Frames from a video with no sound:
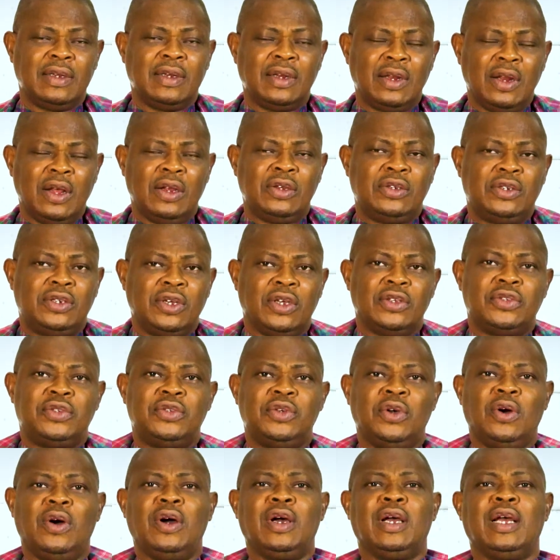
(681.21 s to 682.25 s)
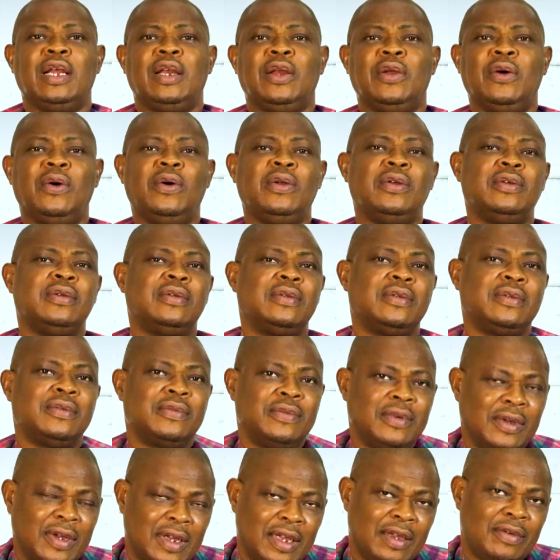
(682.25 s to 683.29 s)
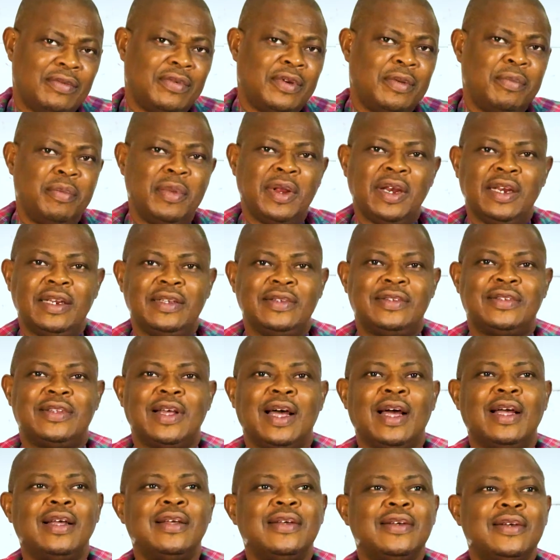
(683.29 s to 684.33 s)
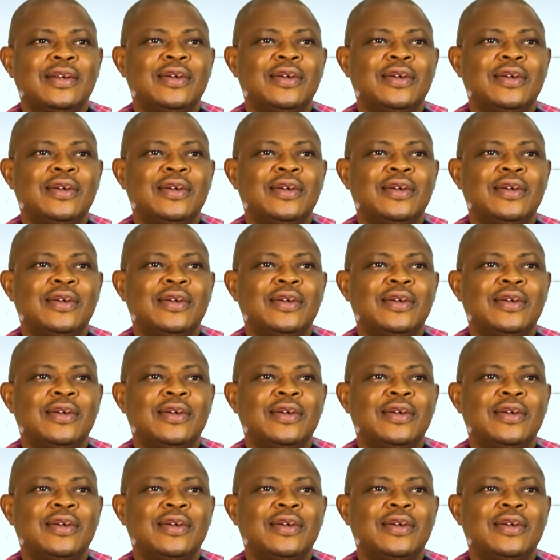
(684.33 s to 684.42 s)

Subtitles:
not just young alone, for every minister